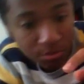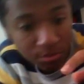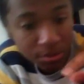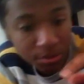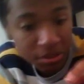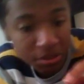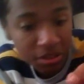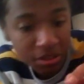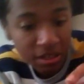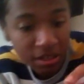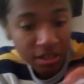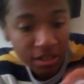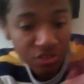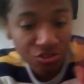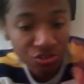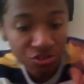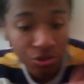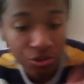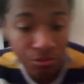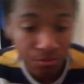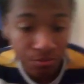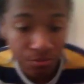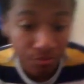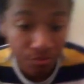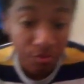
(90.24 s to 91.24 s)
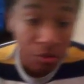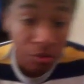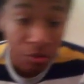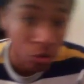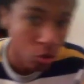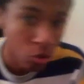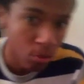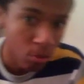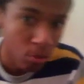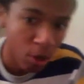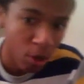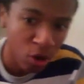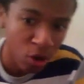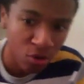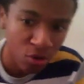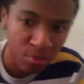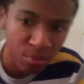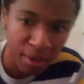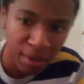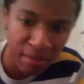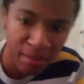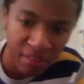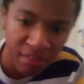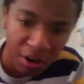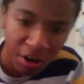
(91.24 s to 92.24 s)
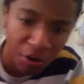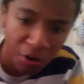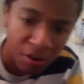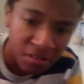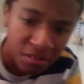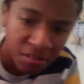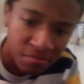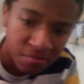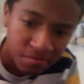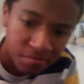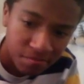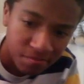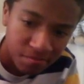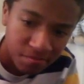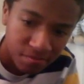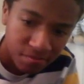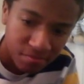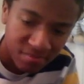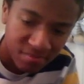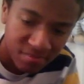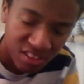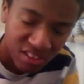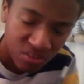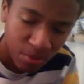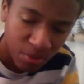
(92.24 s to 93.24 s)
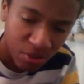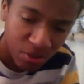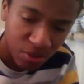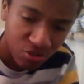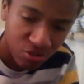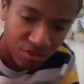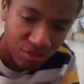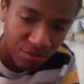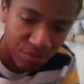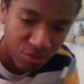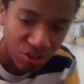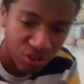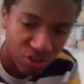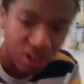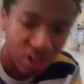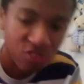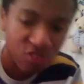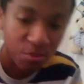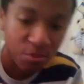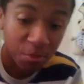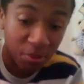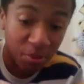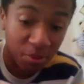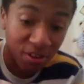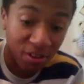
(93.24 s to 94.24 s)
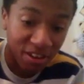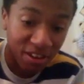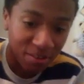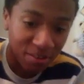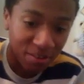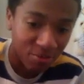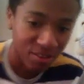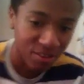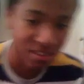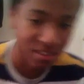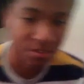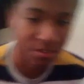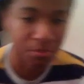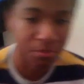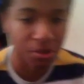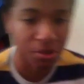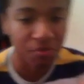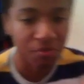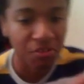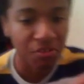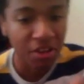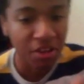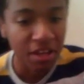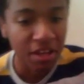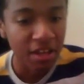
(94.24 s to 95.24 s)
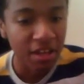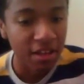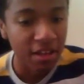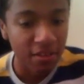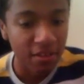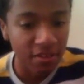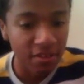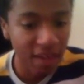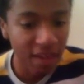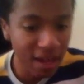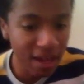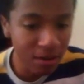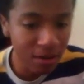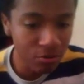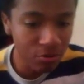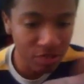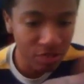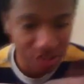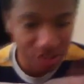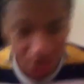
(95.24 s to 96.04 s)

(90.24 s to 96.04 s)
bit. So, your model may vary, especially if your child's been playing with it. But then we